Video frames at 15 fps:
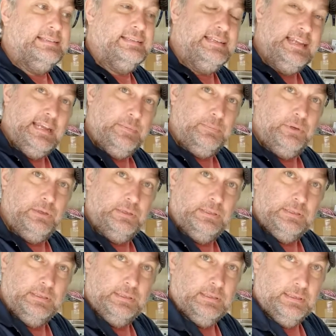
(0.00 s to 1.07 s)
deep
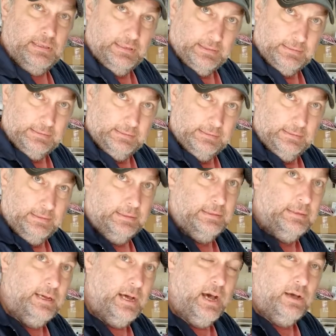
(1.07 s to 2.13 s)

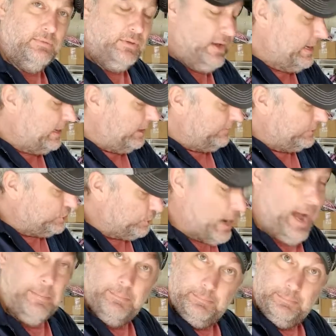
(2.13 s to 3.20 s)
of a drop.